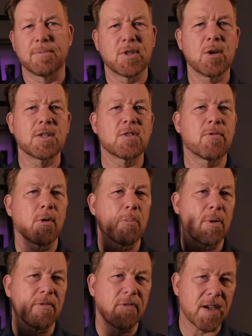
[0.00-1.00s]
So it's for
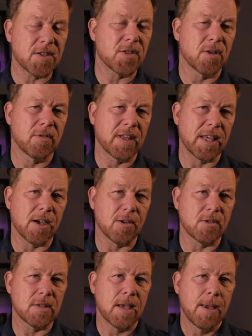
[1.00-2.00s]
professional
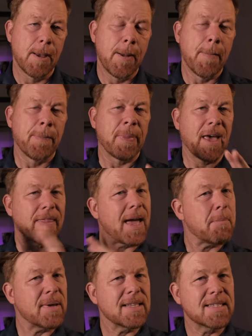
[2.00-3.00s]
videos. Now
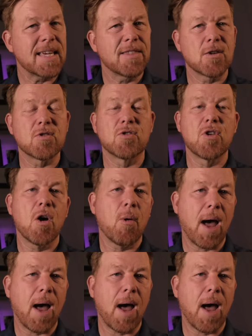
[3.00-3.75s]
that being said, there's no